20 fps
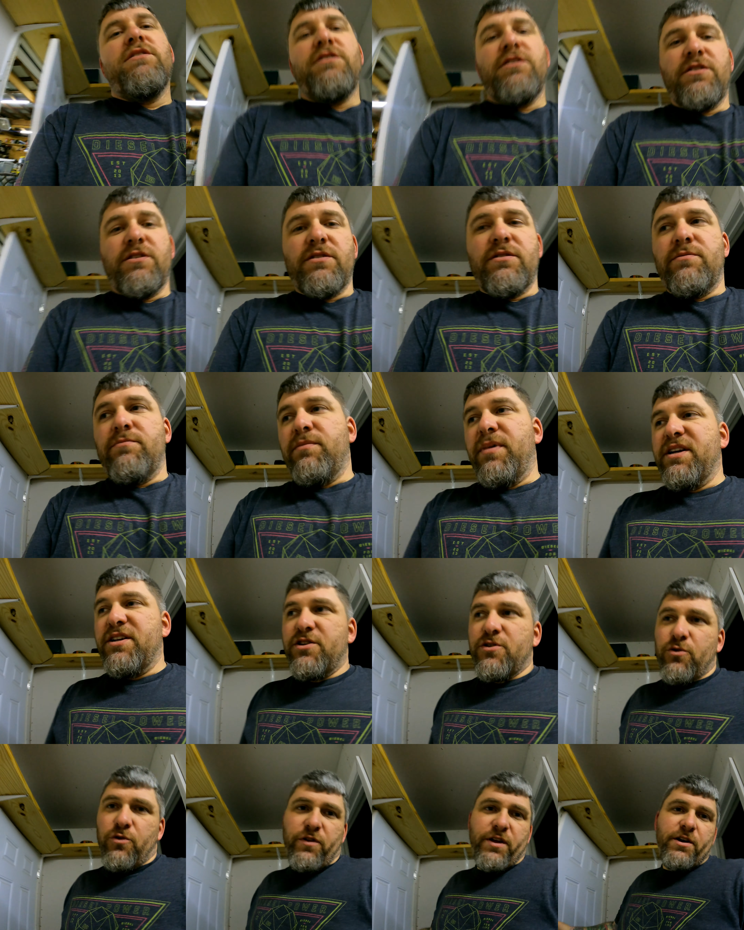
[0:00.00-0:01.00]
just
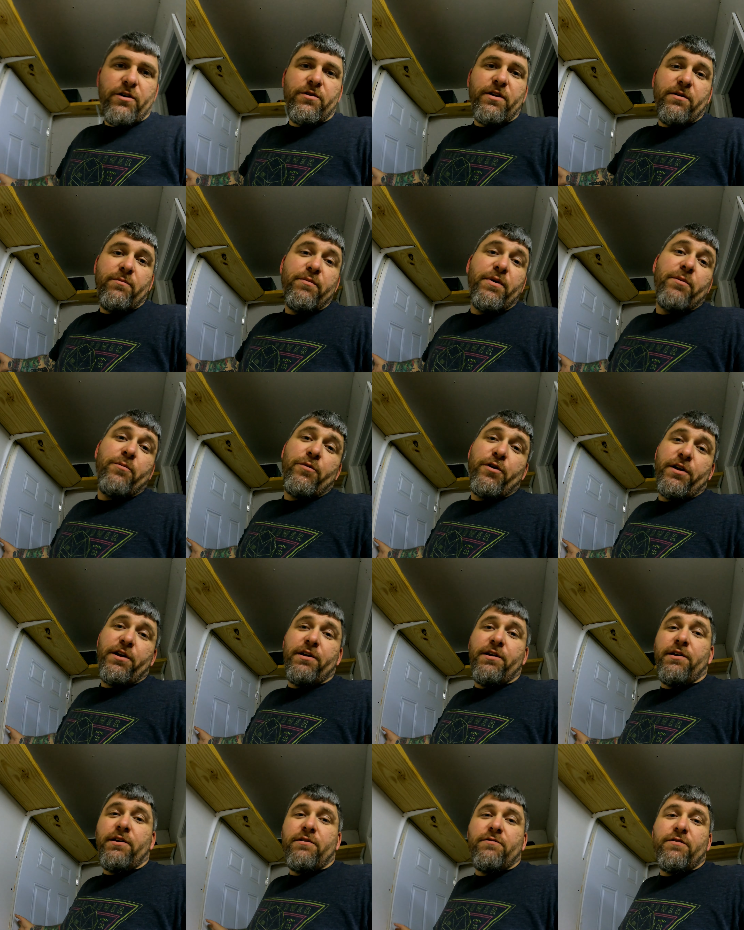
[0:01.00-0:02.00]
make sure they don't have memory.
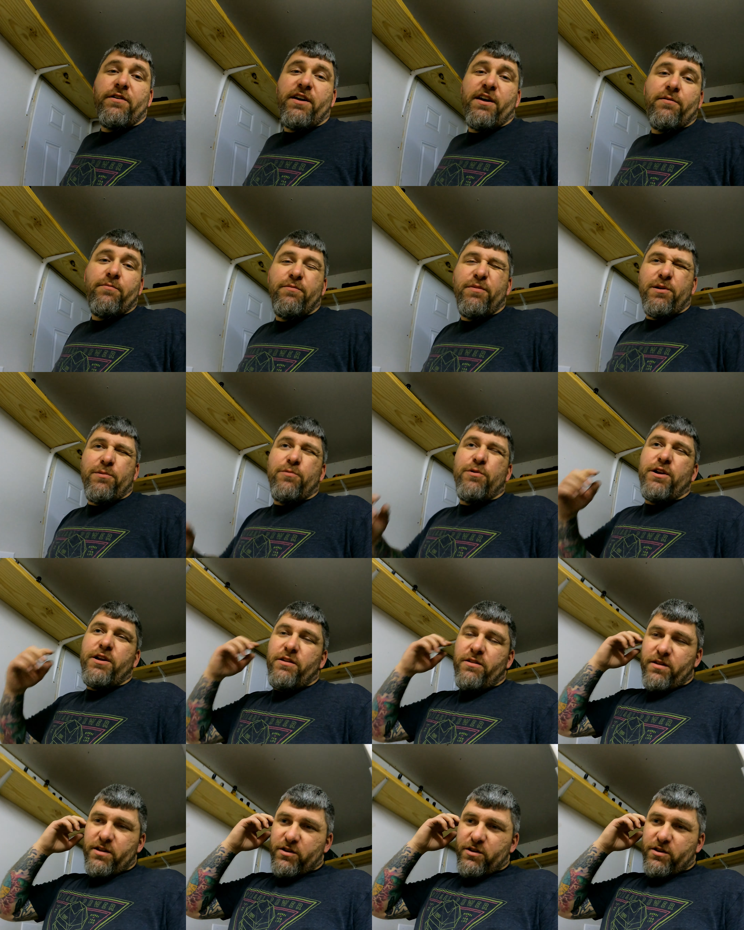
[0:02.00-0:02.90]
If they have memory,